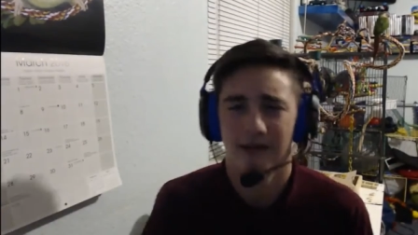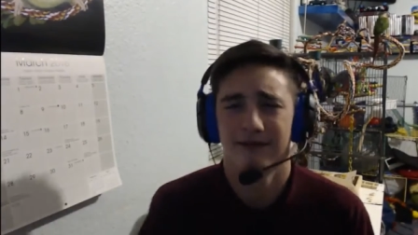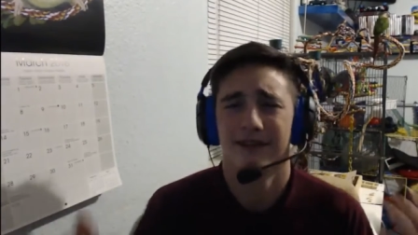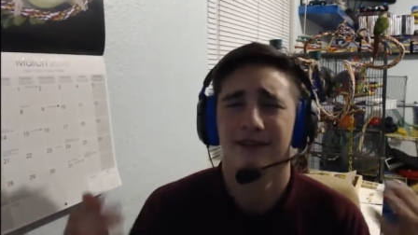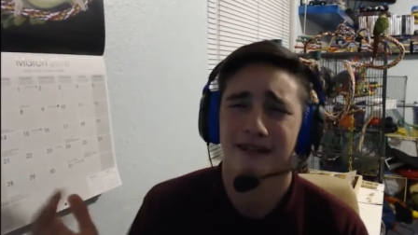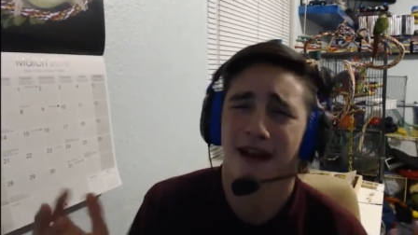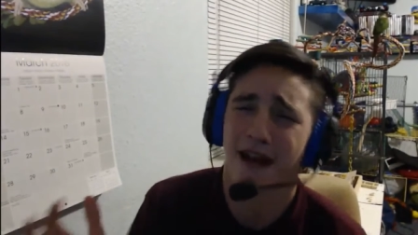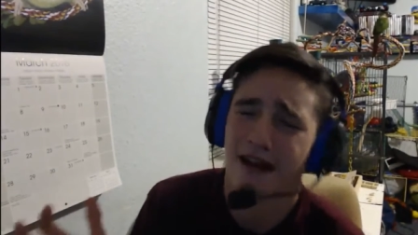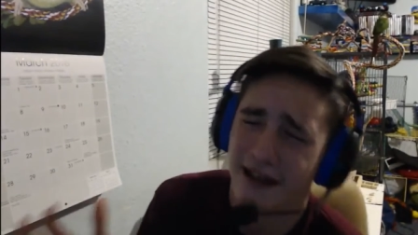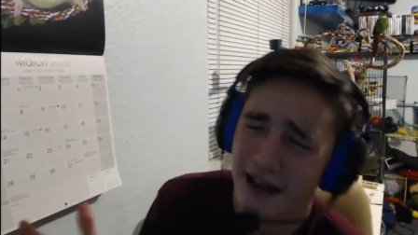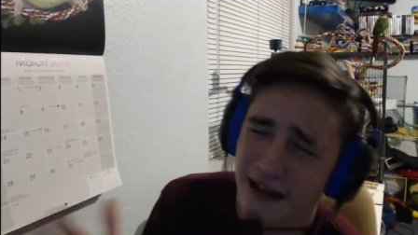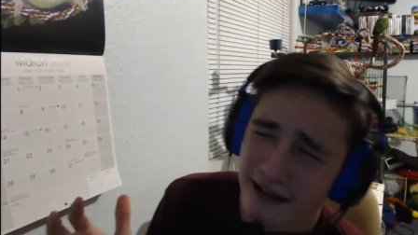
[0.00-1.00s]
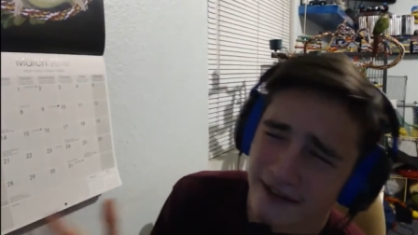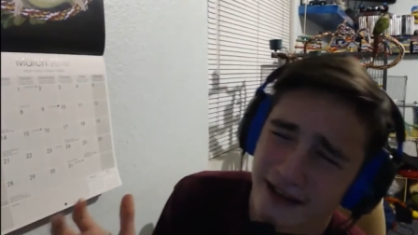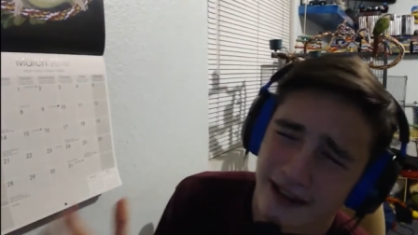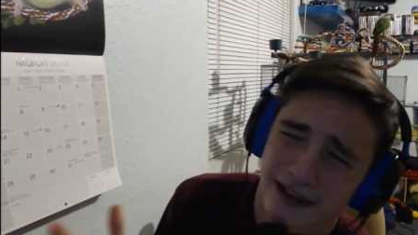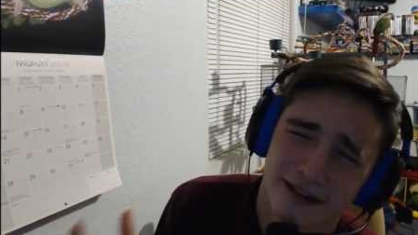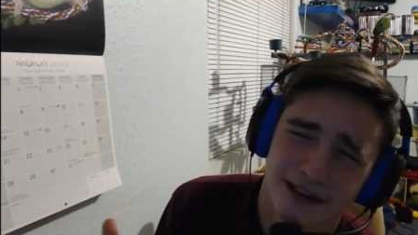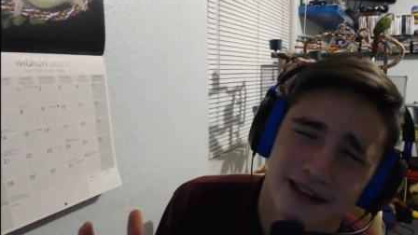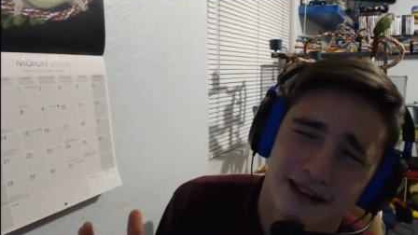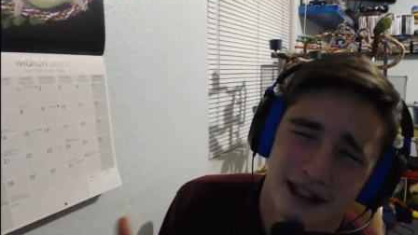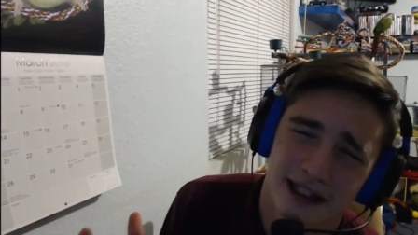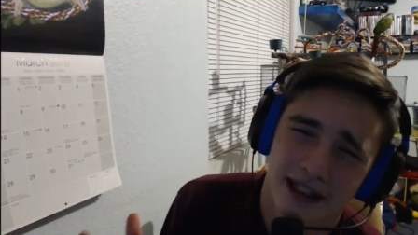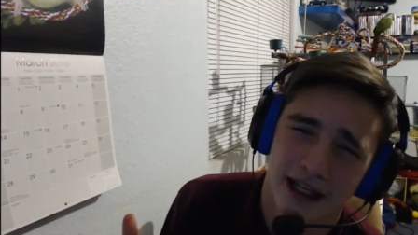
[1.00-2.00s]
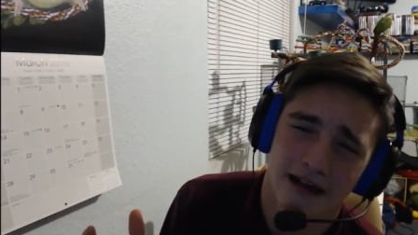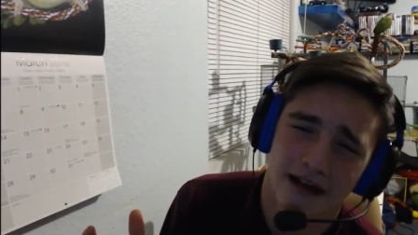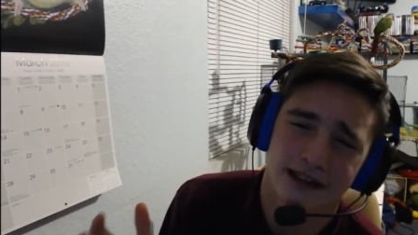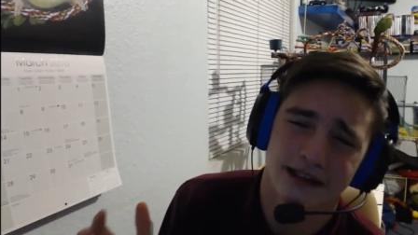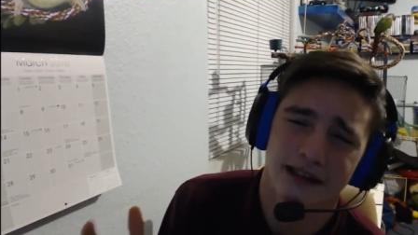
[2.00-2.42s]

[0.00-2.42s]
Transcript: I'm so sorry how the video looks right now. It's